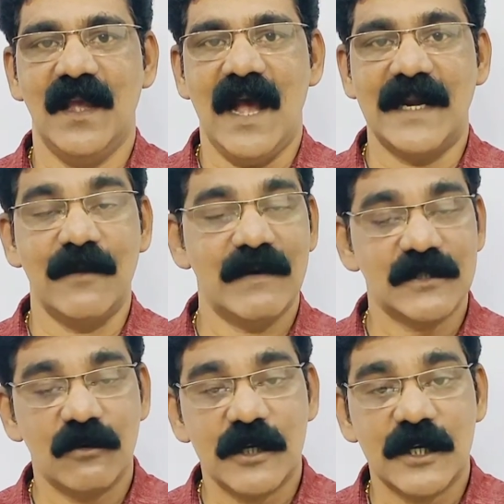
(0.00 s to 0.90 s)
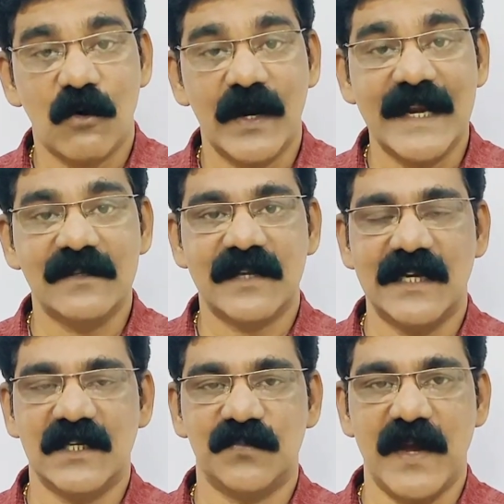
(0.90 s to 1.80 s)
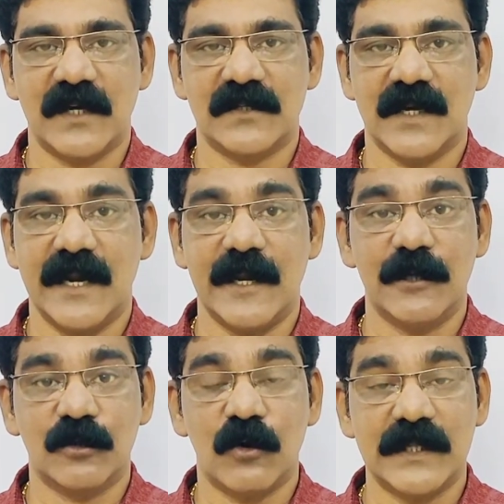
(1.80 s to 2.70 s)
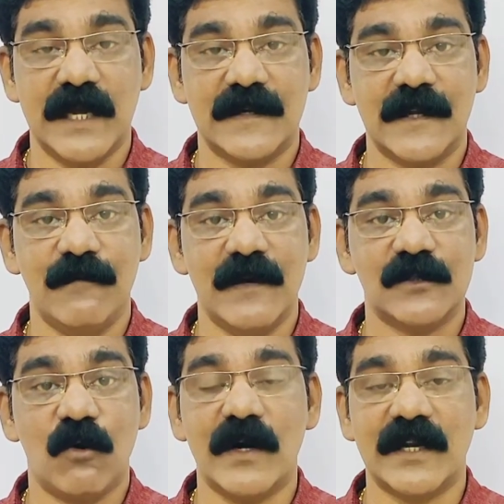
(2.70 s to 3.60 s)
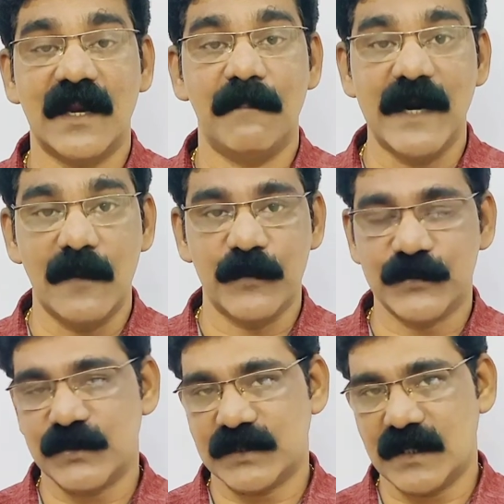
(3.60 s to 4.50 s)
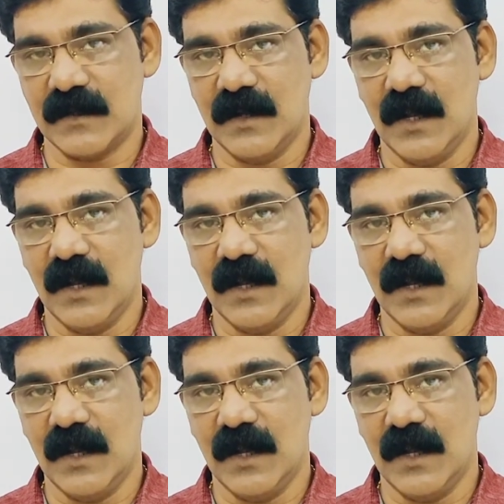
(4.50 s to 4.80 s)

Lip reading: and he was not at all in satisfaction, and he thought that he was caught in a middle position.